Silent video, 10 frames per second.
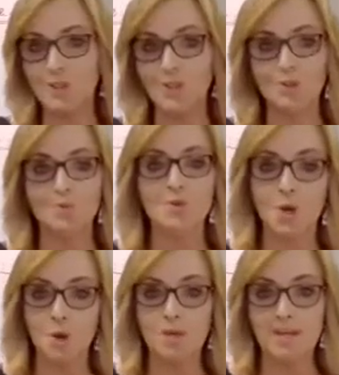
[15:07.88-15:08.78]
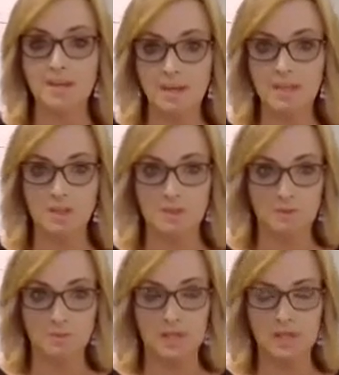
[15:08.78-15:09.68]
to knowing agent
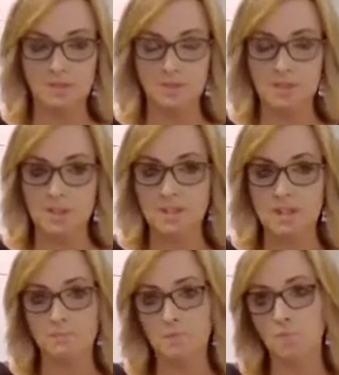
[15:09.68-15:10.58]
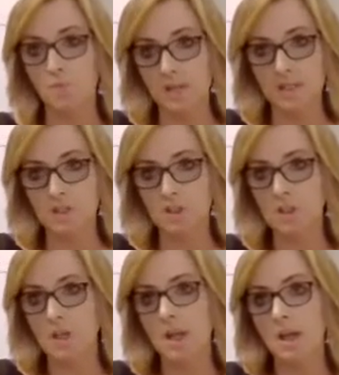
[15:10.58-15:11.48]
locator system, which
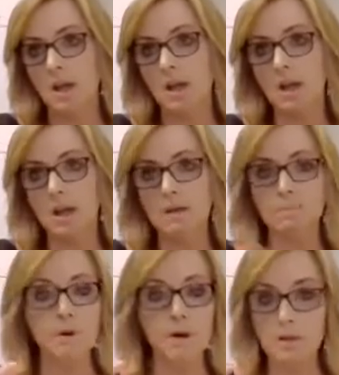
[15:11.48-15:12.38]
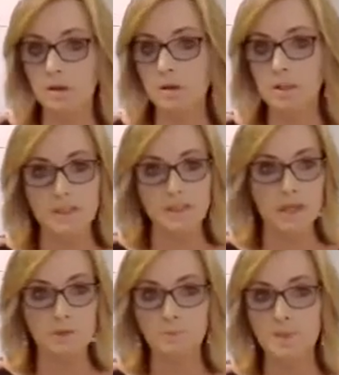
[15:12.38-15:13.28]
pot calling the
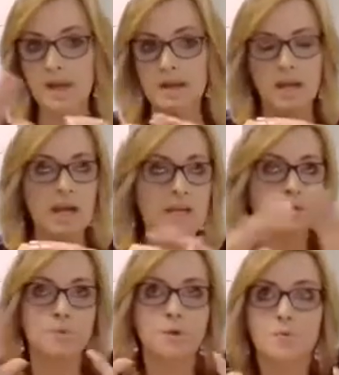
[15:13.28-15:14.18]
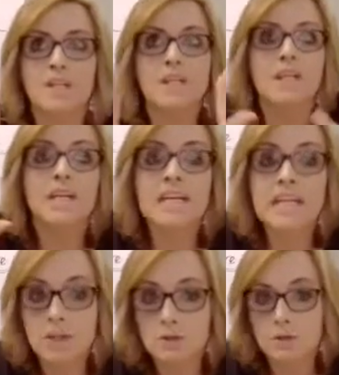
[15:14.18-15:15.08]
kettle black, I don't know it
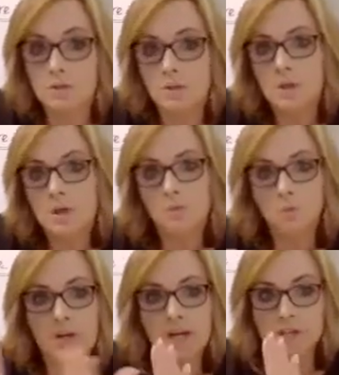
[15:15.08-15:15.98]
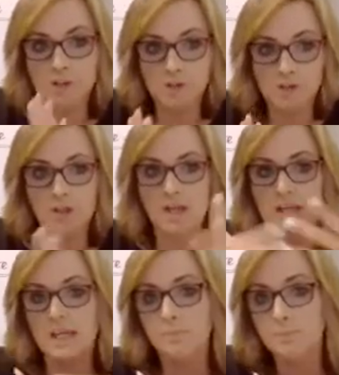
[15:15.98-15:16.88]
near what I should. I
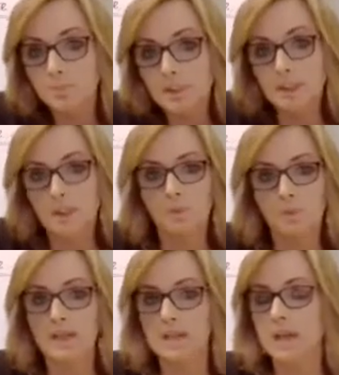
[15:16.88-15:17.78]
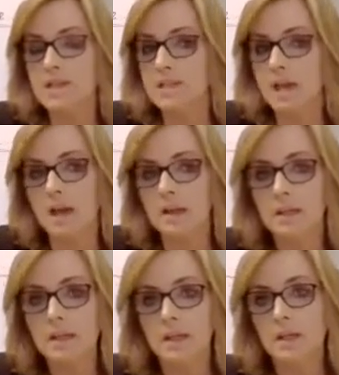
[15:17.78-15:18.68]
completely recognize that.
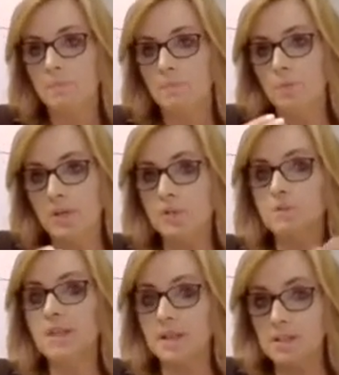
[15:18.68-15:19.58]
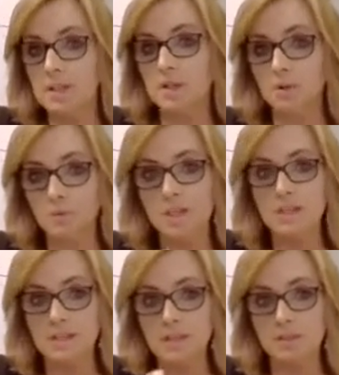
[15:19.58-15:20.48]
But when you get to know
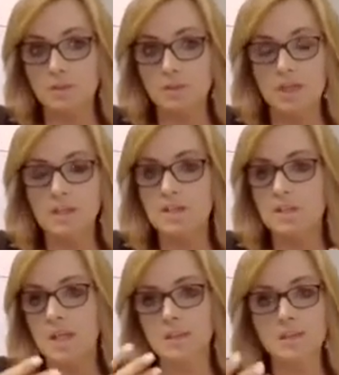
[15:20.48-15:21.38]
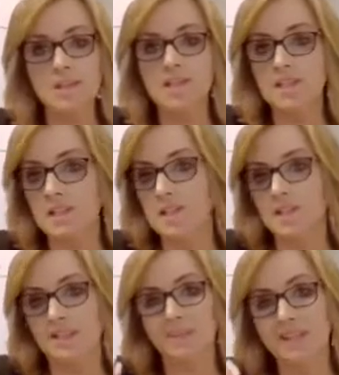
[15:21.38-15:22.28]
these little things, then this
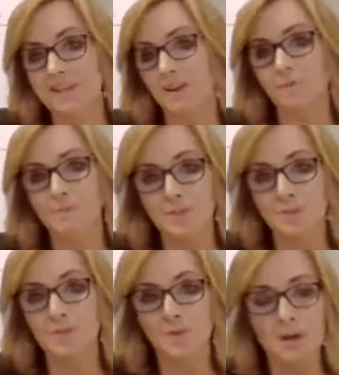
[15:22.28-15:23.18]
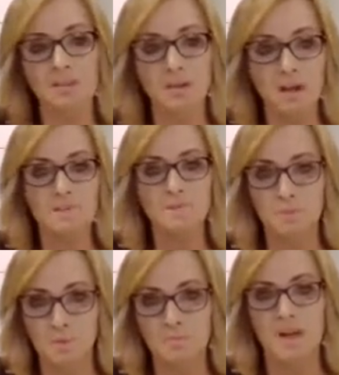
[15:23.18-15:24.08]
system can help do a lot of the
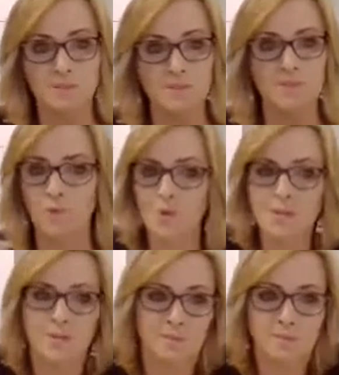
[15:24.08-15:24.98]
reminders for you.